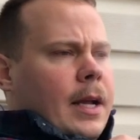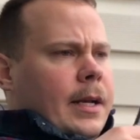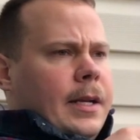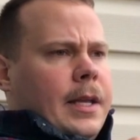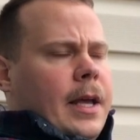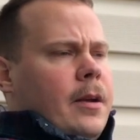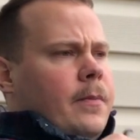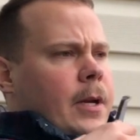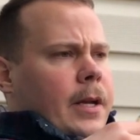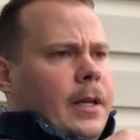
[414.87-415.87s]
I didn't get
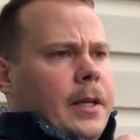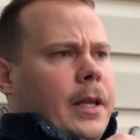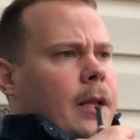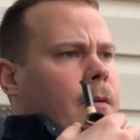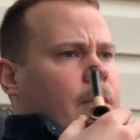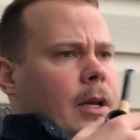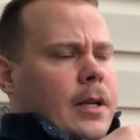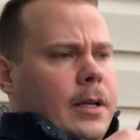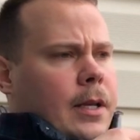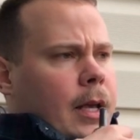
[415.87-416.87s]
them, and I didn't get them, and I
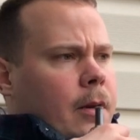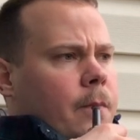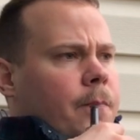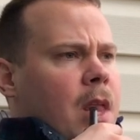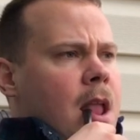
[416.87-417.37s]
didn't get them.